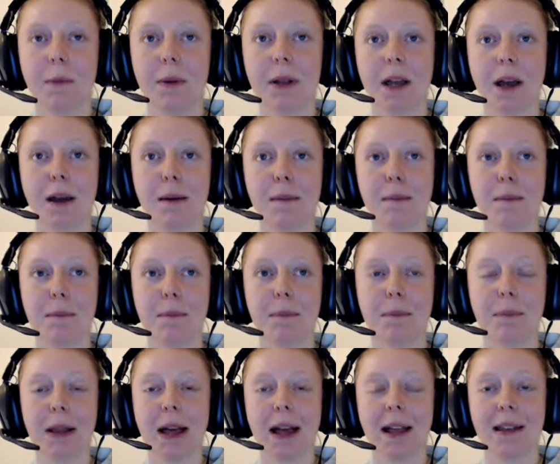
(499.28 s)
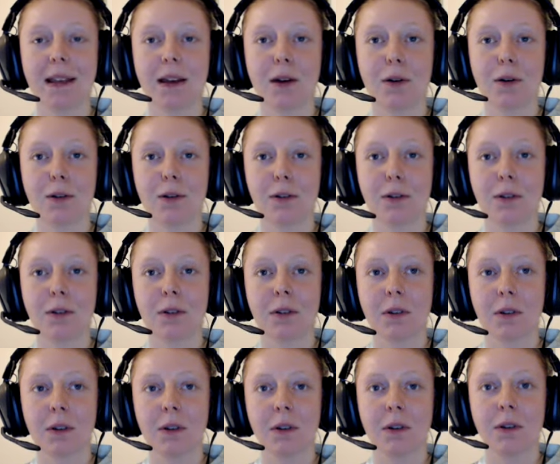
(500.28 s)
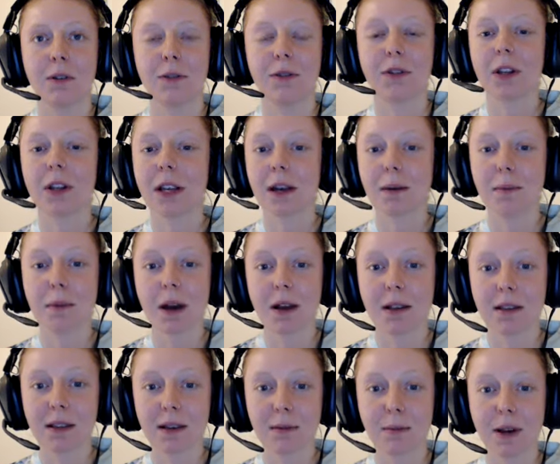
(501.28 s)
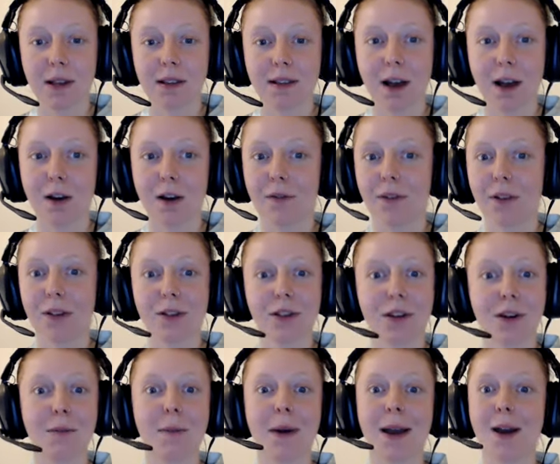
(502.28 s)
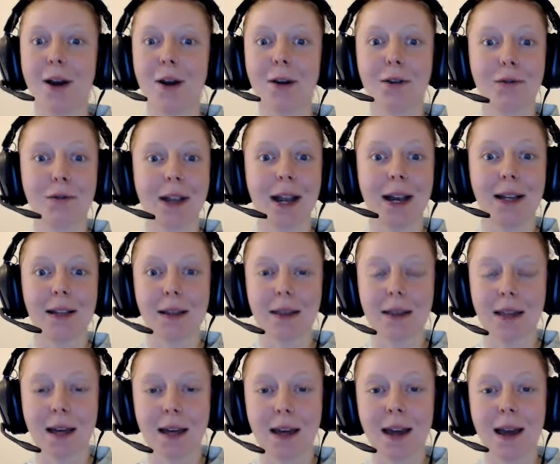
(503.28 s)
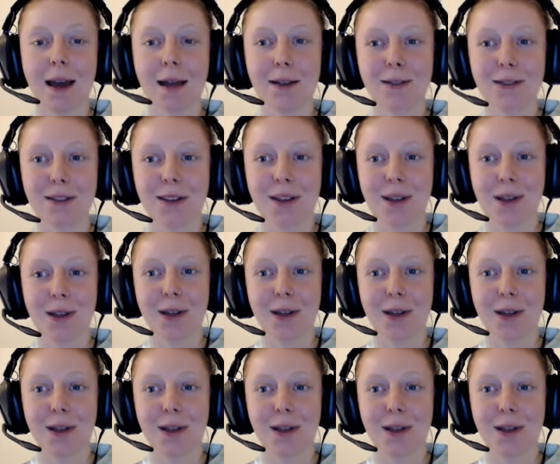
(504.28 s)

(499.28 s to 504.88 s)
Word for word: But I'm planning on fully immersing myself into my own reality and